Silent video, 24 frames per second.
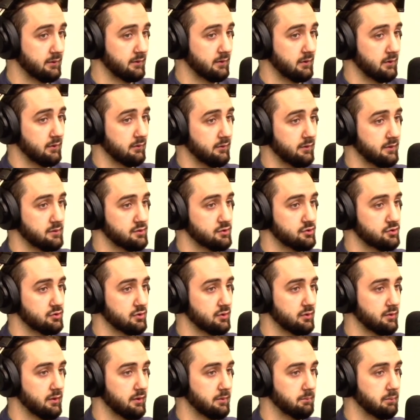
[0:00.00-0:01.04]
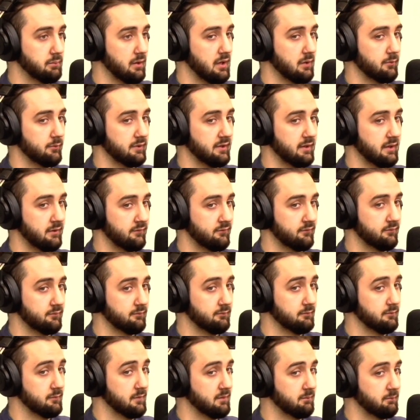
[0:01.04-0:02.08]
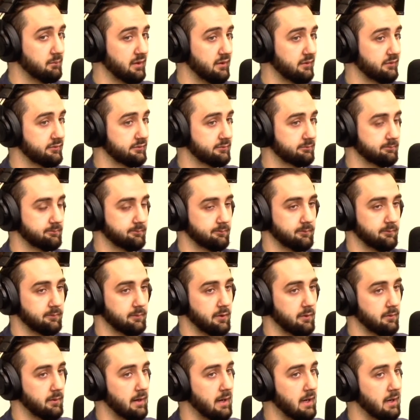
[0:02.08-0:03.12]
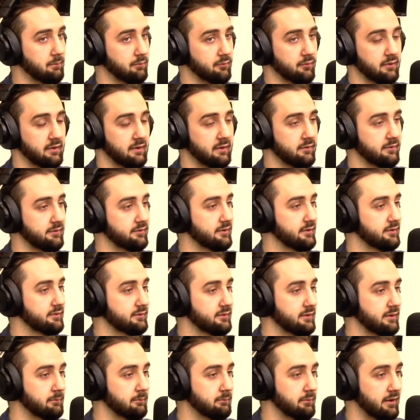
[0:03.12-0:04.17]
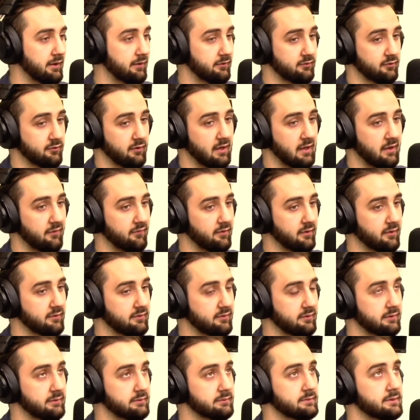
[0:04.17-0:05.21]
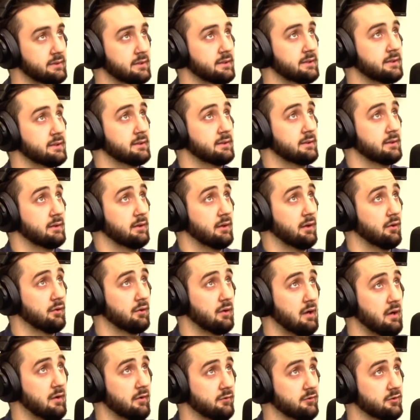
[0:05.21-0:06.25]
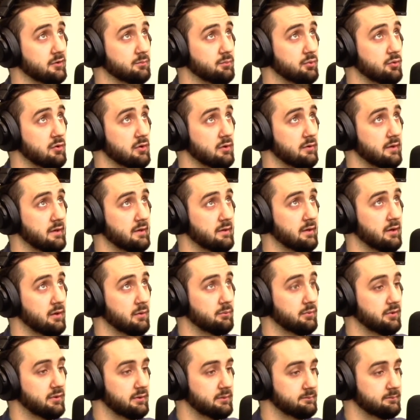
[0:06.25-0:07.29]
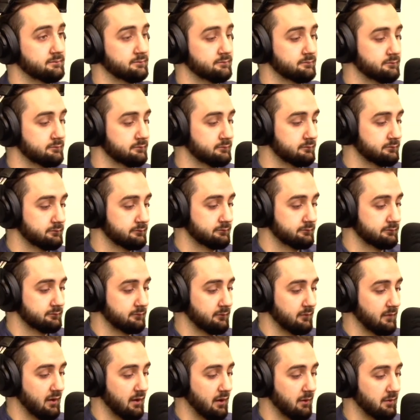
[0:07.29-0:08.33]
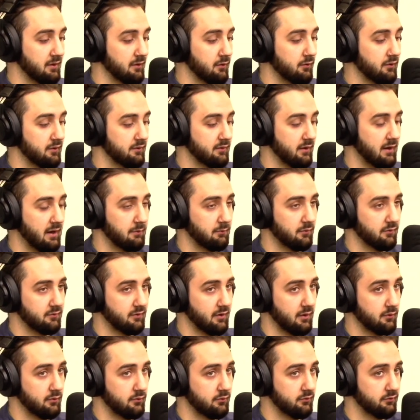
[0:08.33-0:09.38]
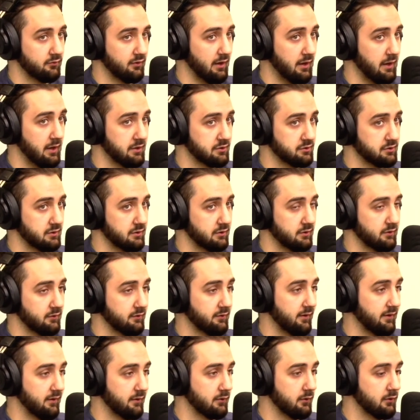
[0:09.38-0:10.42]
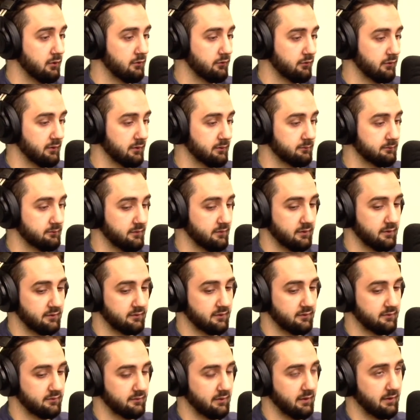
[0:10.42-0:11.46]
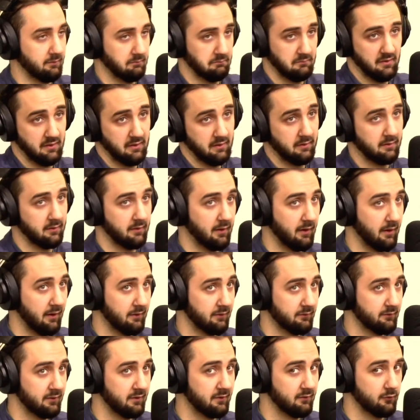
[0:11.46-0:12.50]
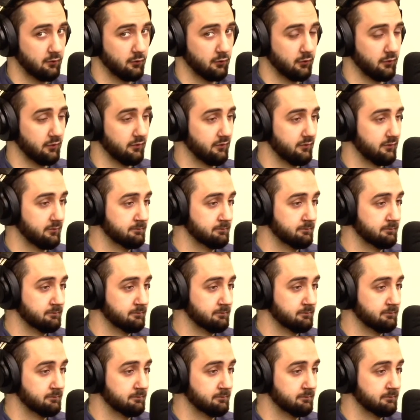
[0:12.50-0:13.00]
Like, sure, they probably have the best operating system, best graphics, and a lot of support right now, but only time will tell who's actually going to take over. I lean towards